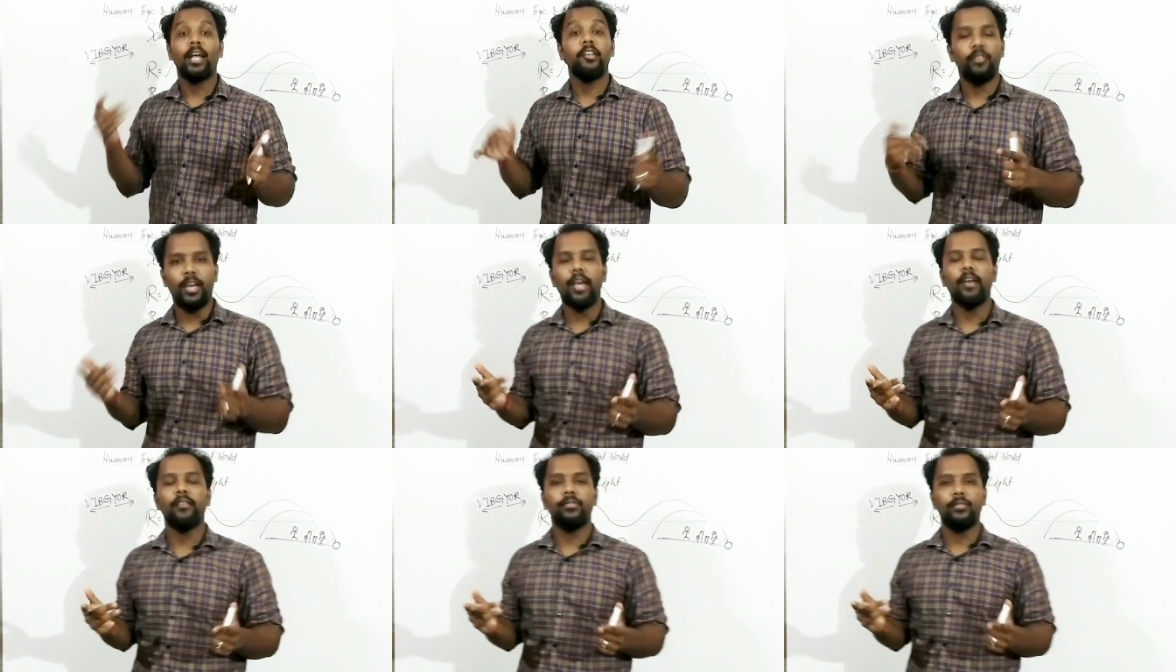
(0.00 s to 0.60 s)

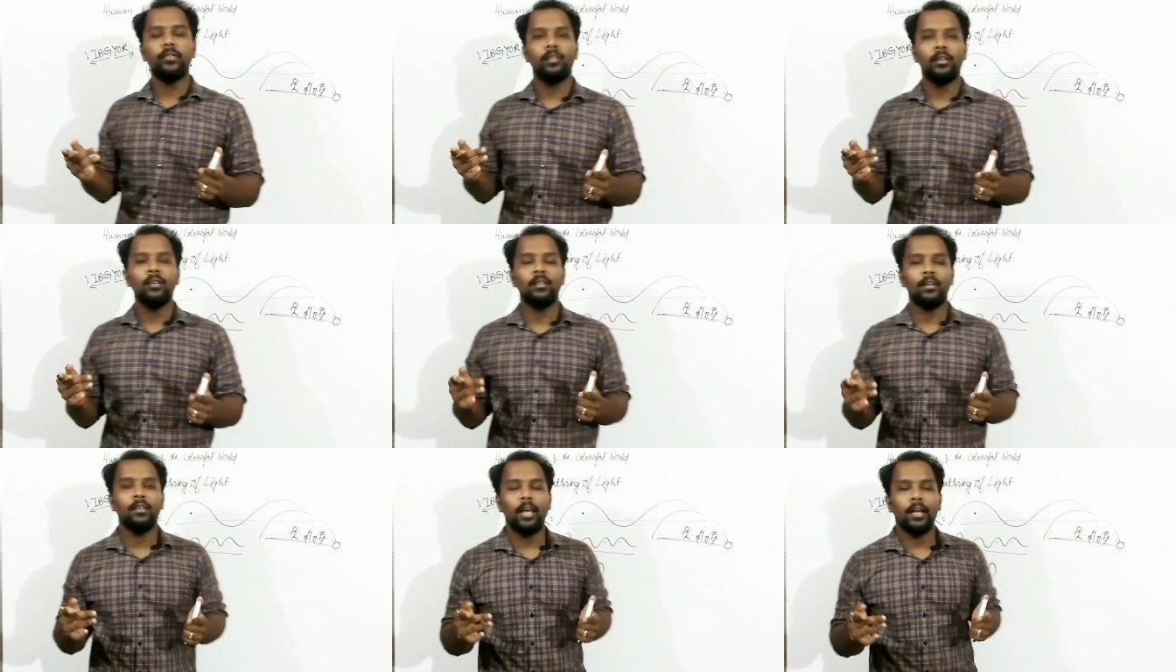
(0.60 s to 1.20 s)
behave.
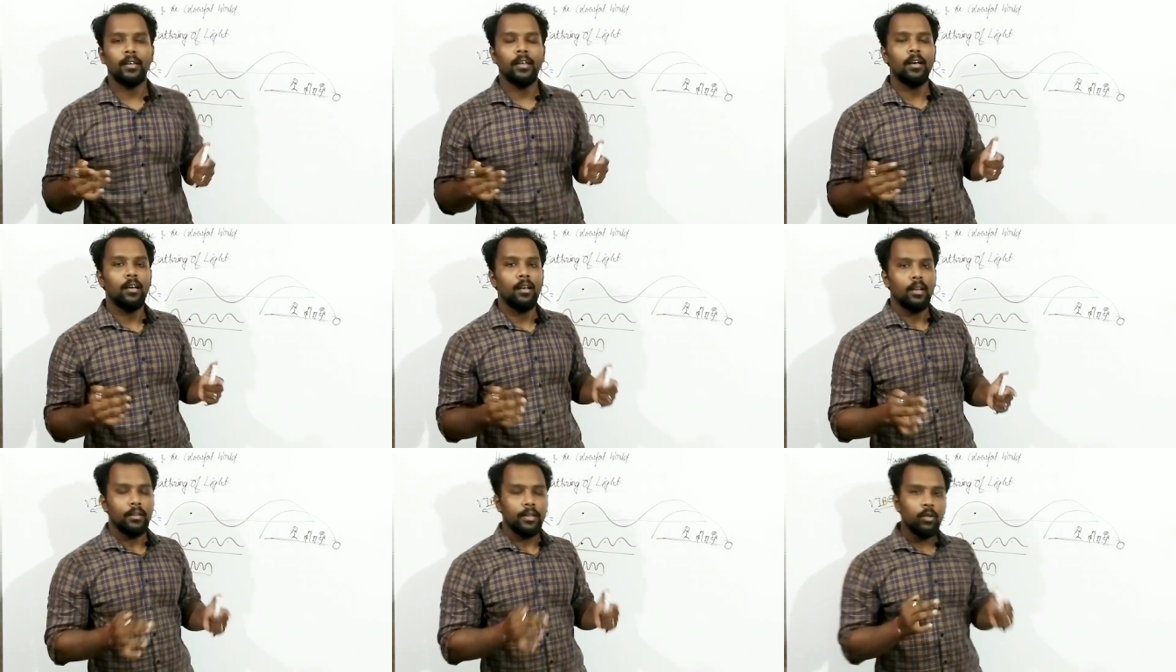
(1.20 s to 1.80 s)
Like now,
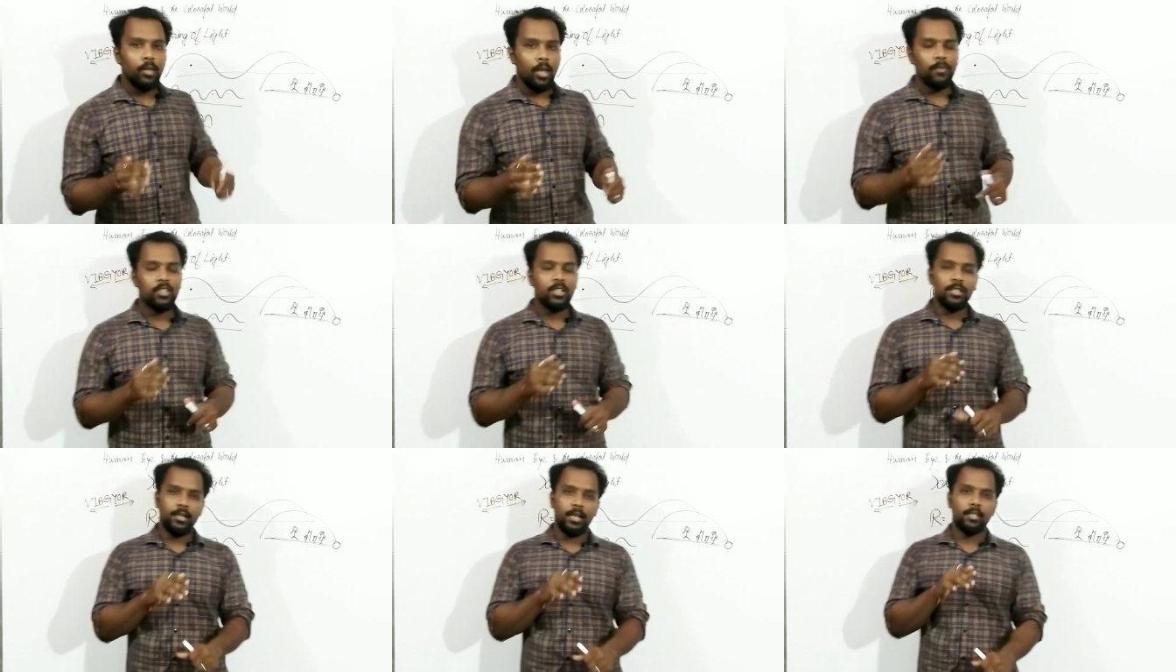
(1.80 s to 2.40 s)
then we have to
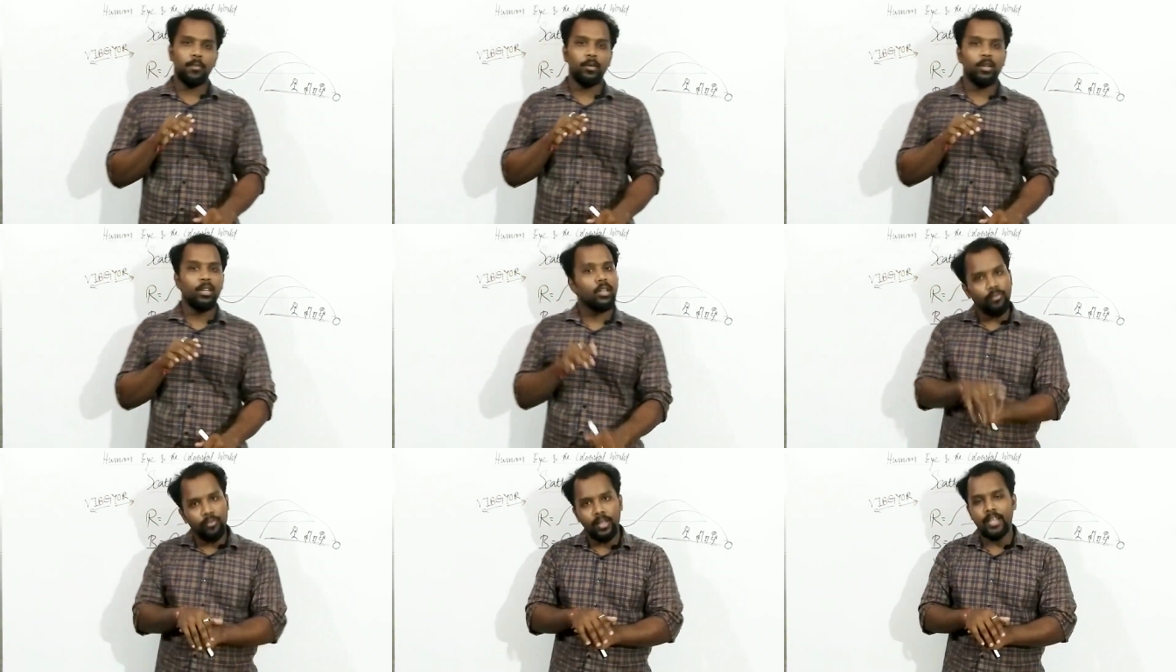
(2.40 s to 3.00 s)
discuss about the
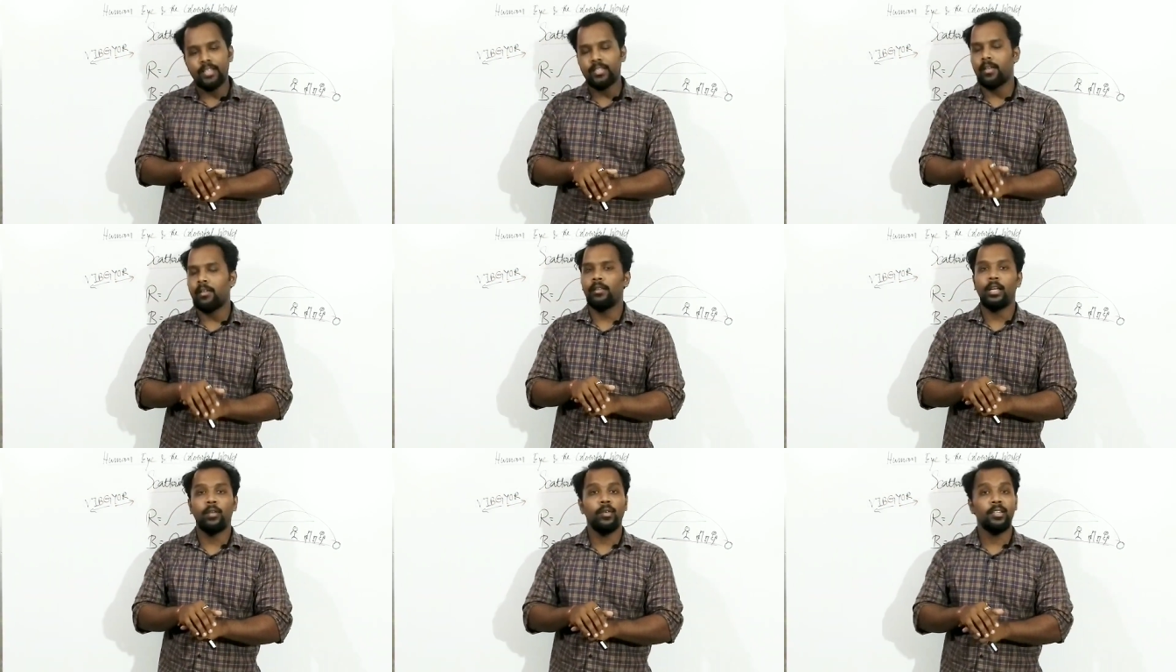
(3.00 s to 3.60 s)
reflection,
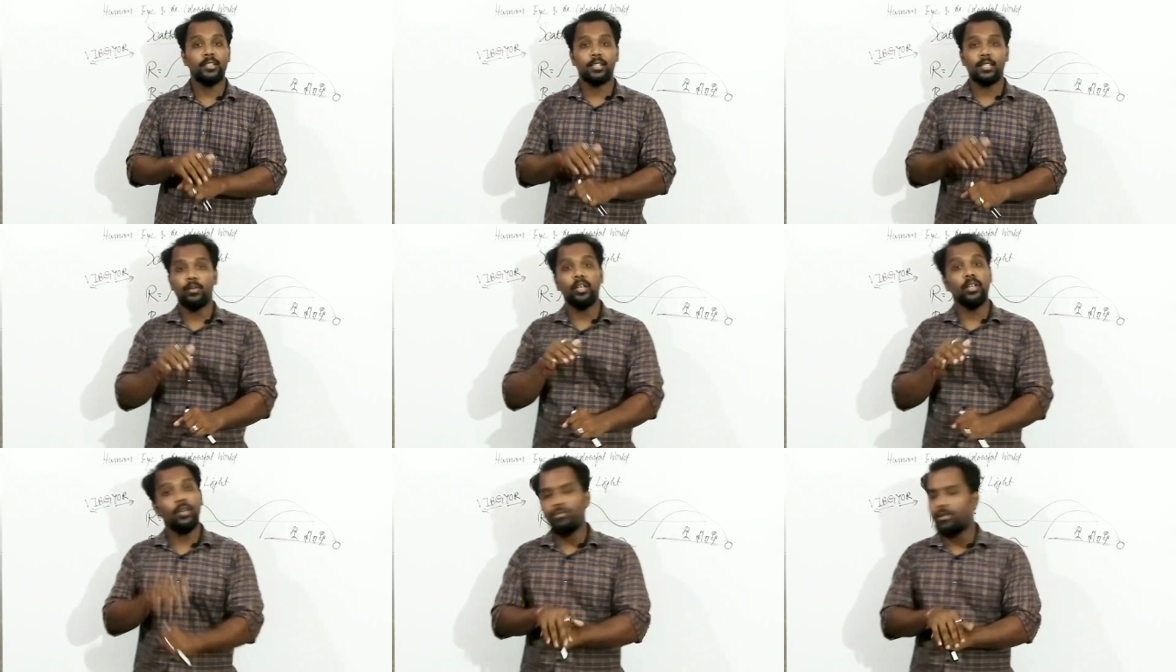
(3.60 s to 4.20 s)
then we discuss about
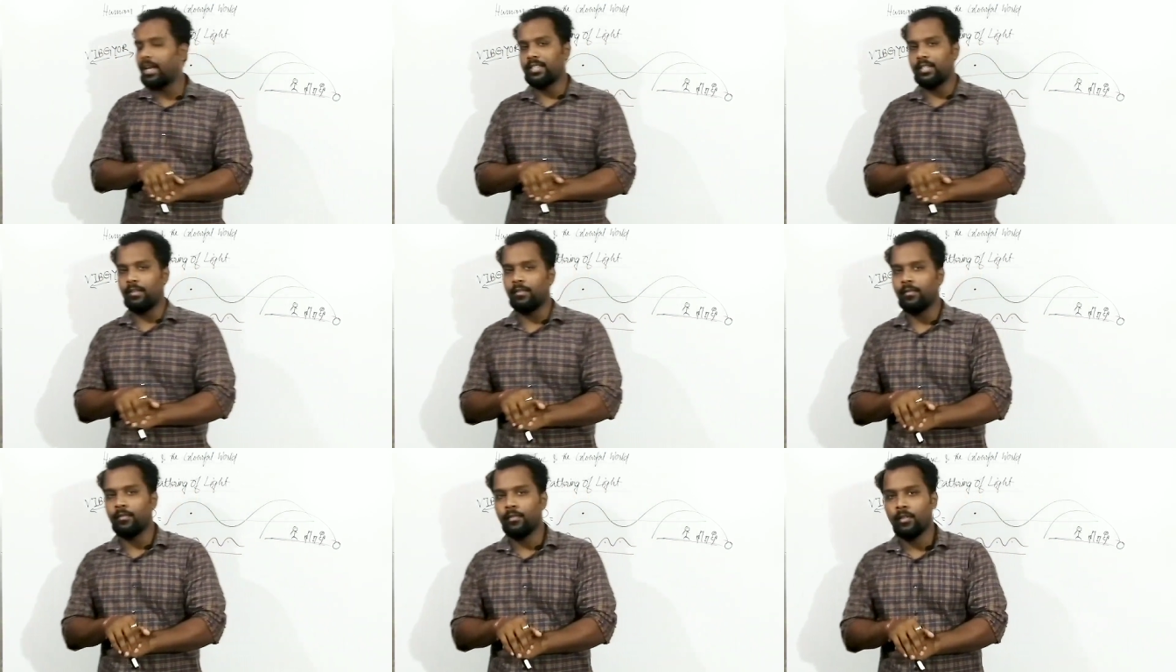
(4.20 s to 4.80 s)
the refraction.